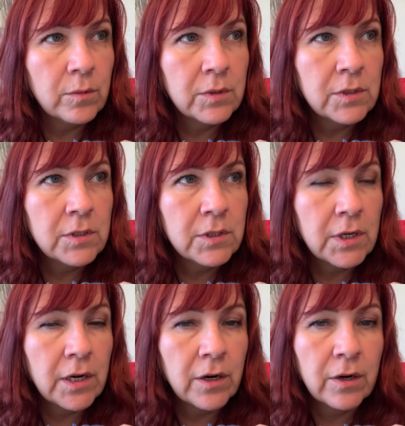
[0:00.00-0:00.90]

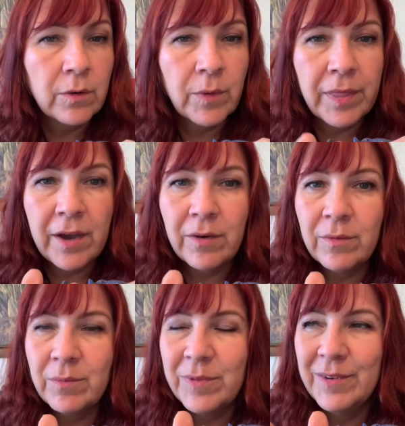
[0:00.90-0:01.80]
share
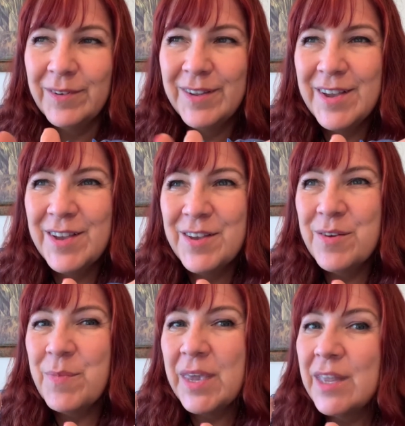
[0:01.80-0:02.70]
without
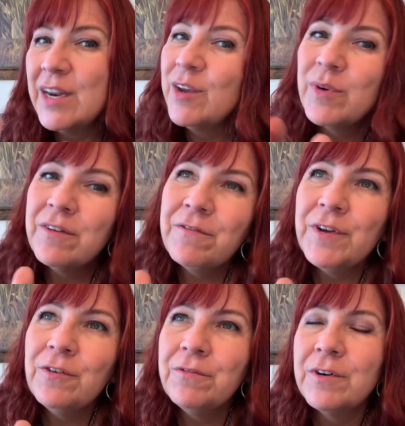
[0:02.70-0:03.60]
making anyone
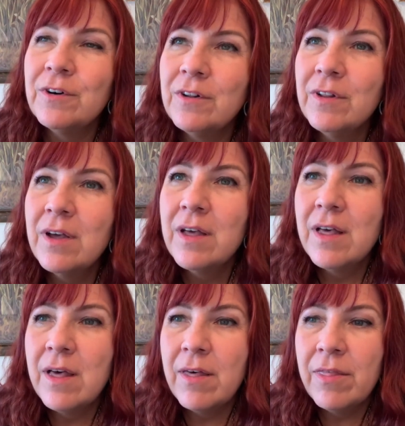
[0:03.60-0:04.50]
fearful
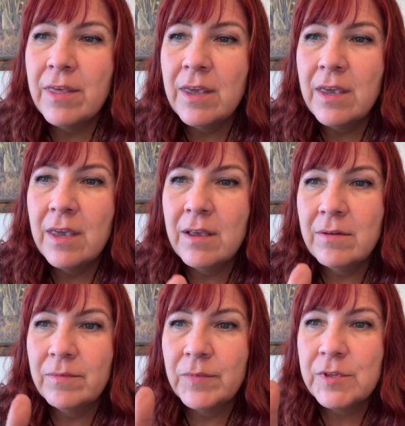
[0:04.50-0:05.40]
the
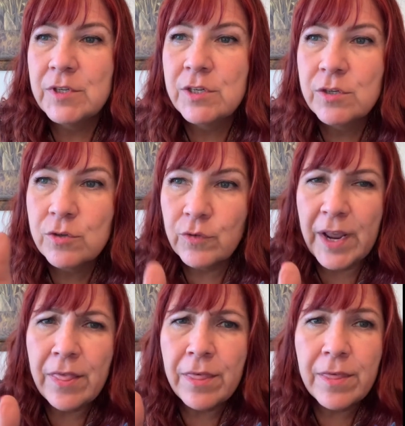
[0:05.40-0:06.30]

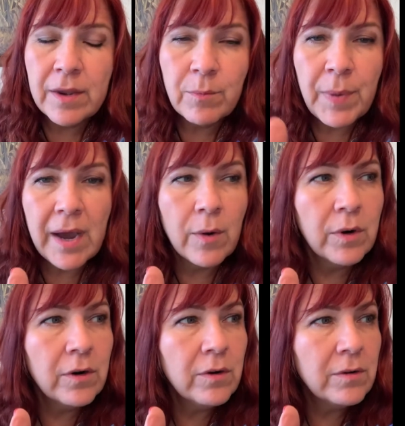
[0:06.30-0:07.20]
strength and
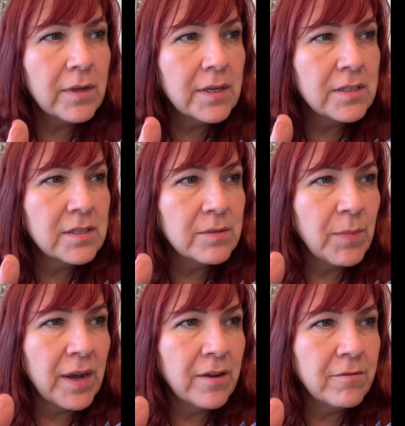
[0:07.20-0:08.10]
power as
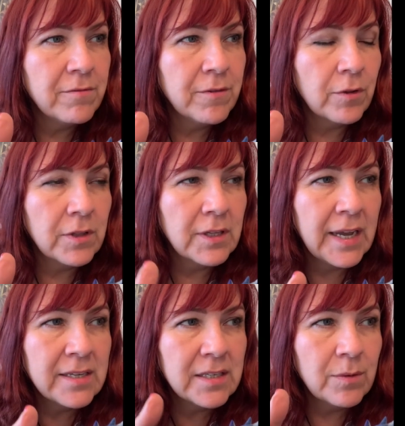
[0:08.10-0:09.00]
my
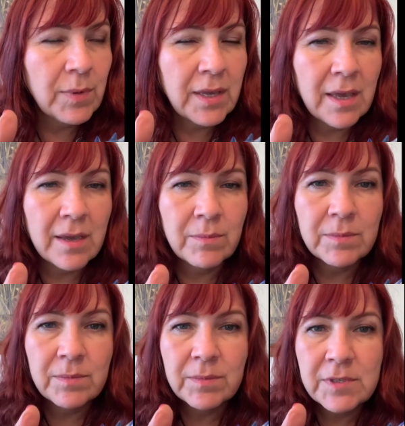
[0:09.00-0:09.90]
vocalizing became
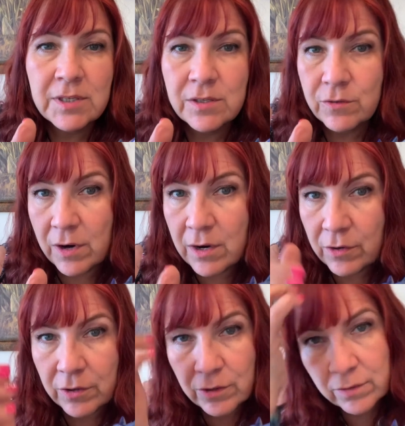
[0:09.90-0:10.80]

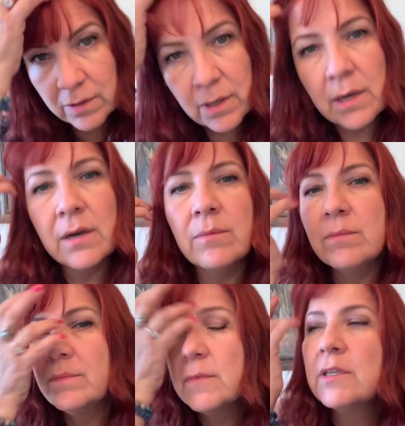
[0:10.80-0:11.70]
stronger, a
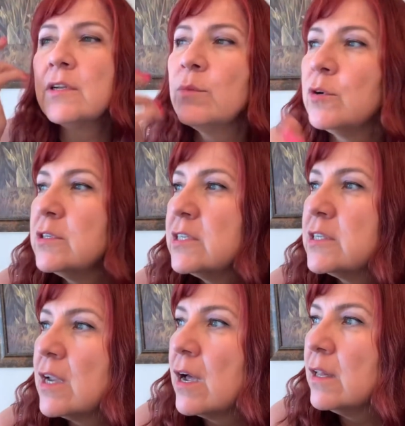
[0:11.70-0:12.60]
little more
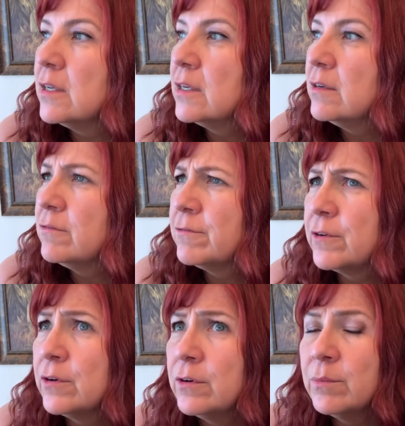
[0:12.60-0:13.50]
solid,
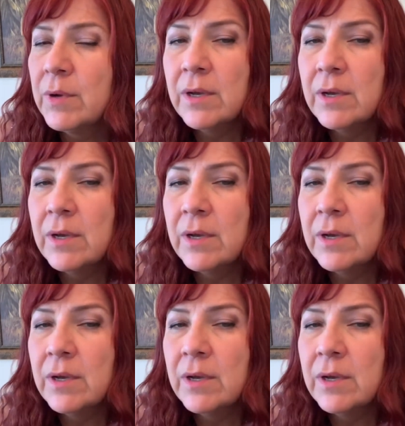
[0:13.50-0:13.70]
firm.